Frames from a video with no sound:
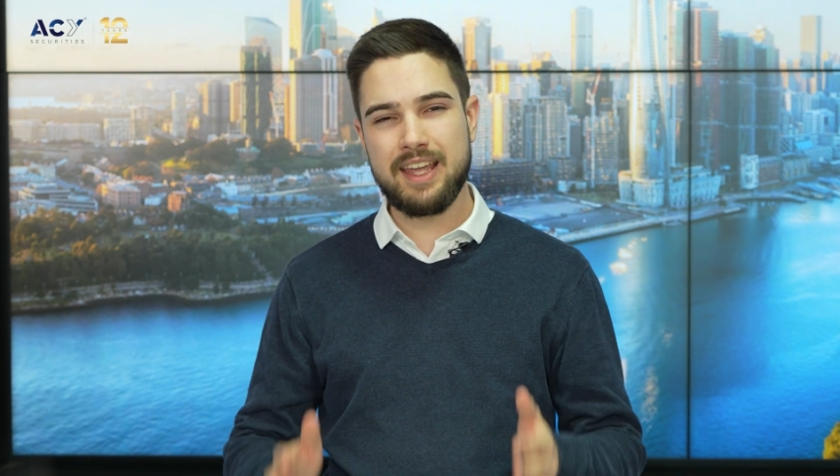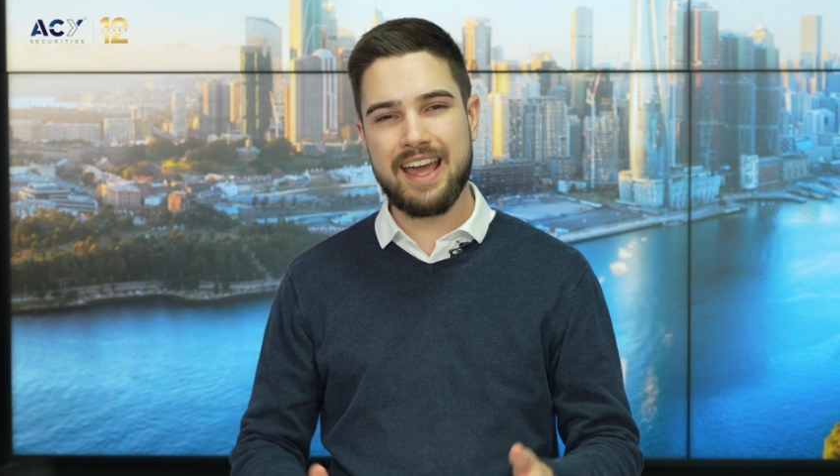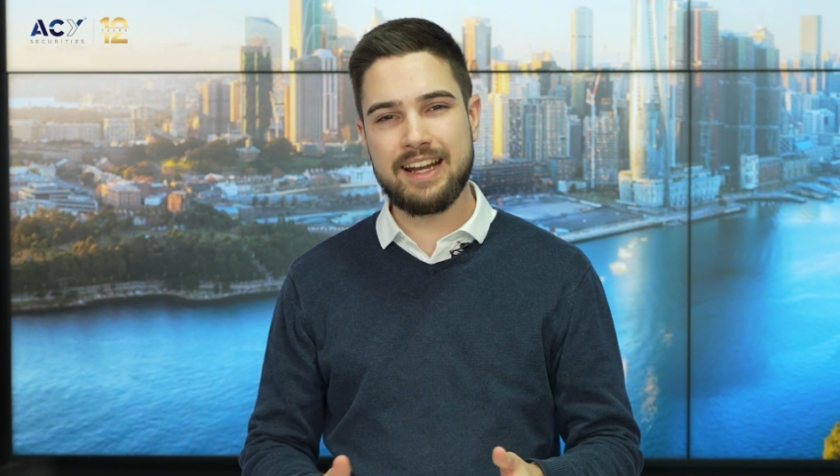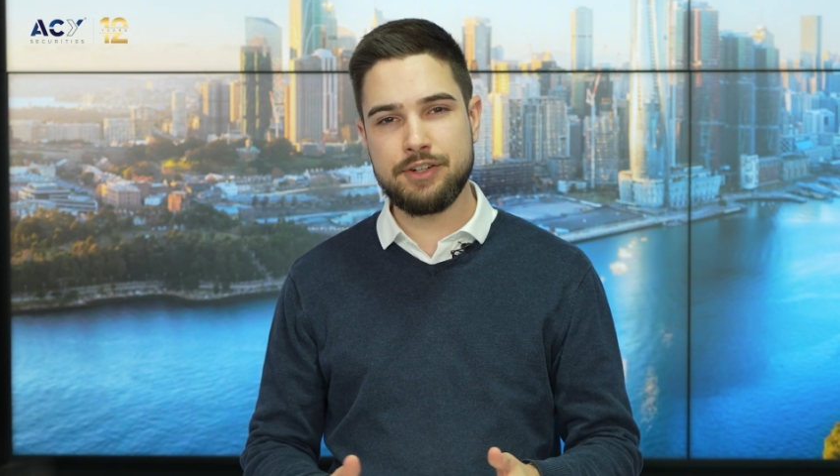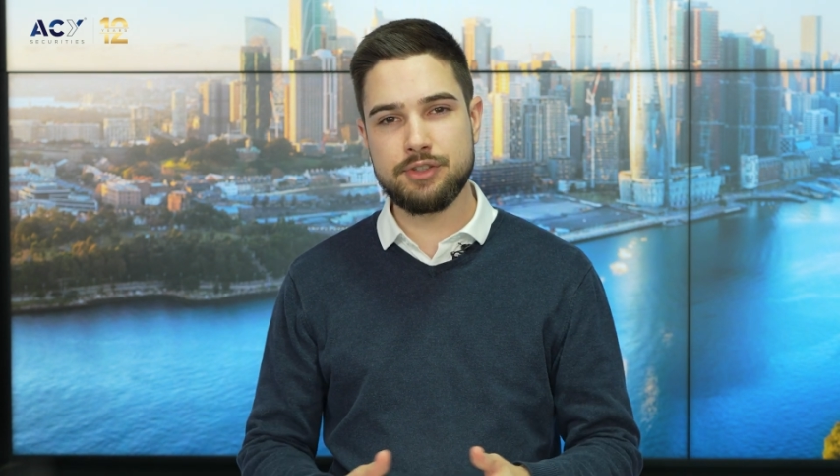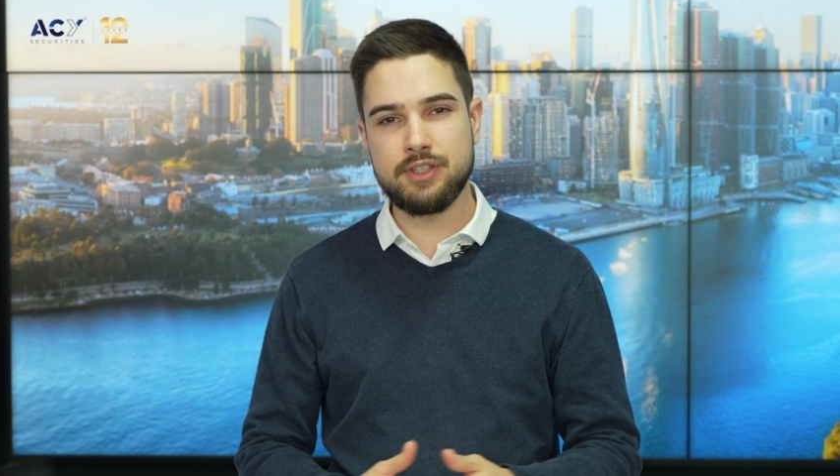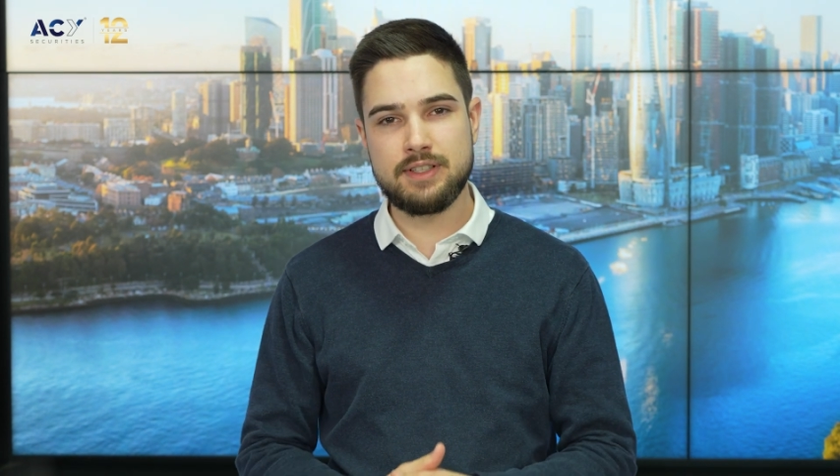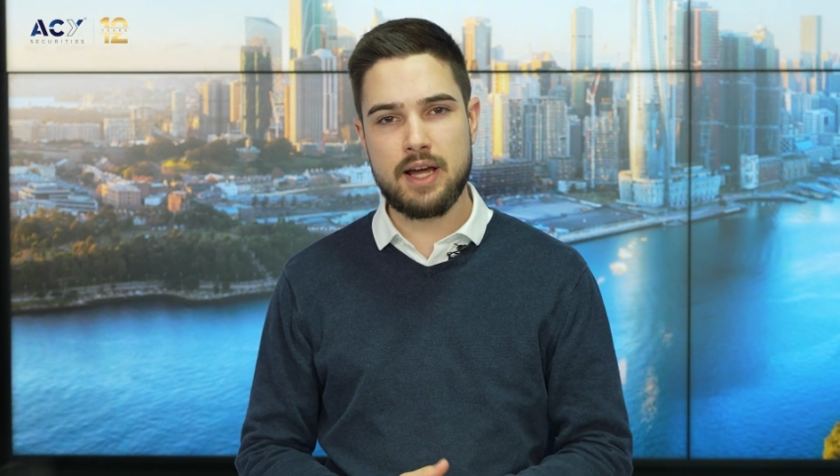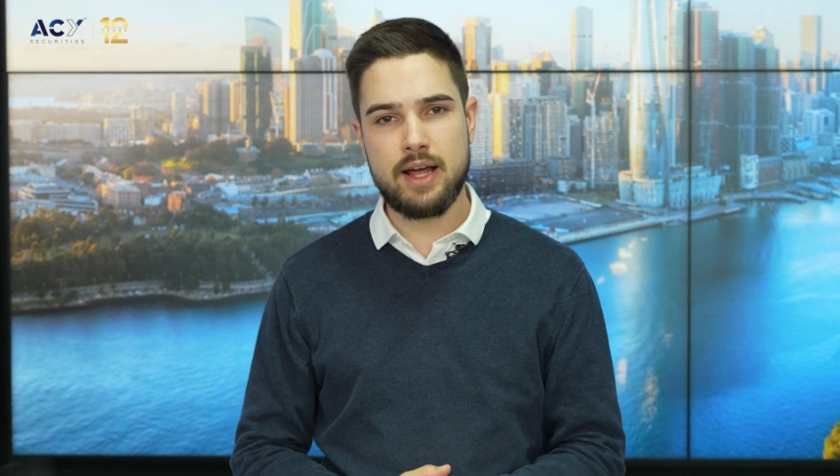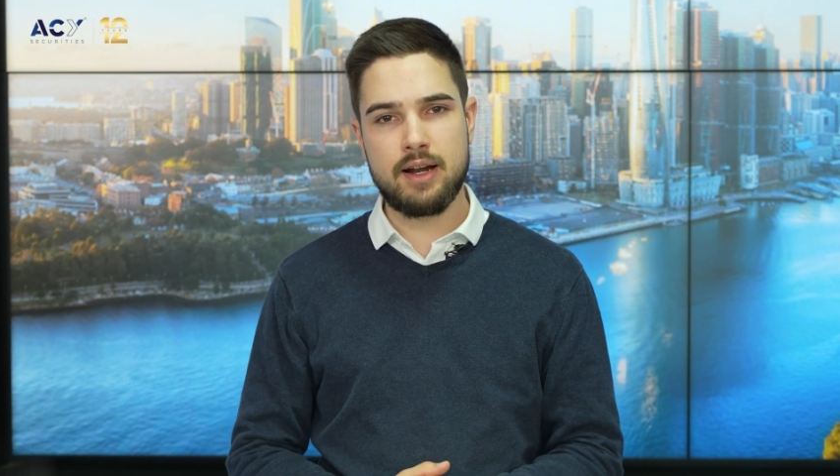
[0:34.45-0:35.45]
me get into the
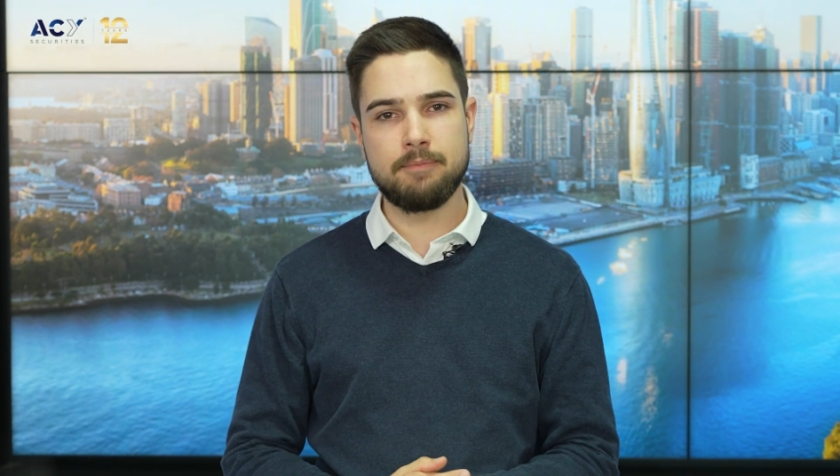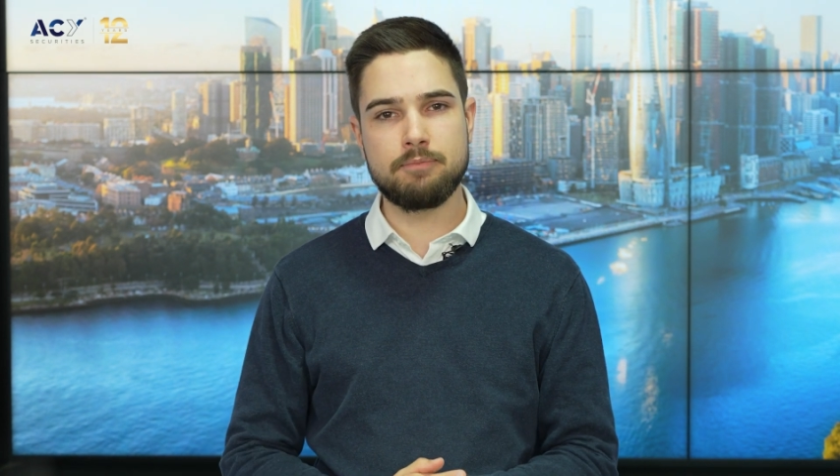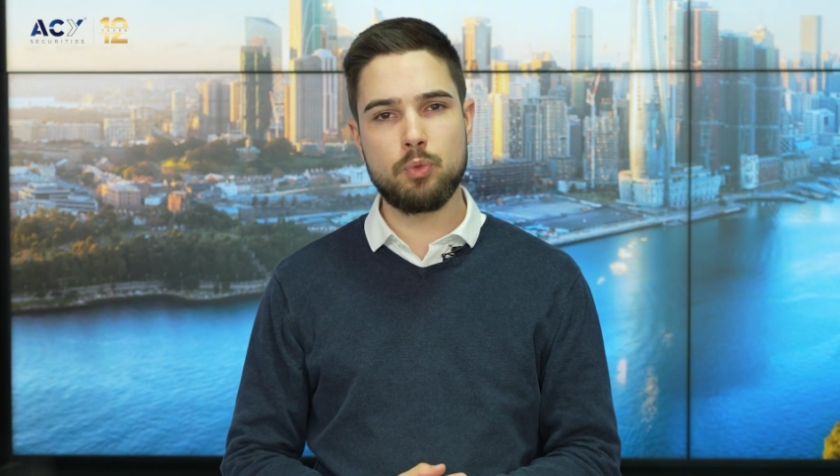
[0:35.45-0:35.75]
data.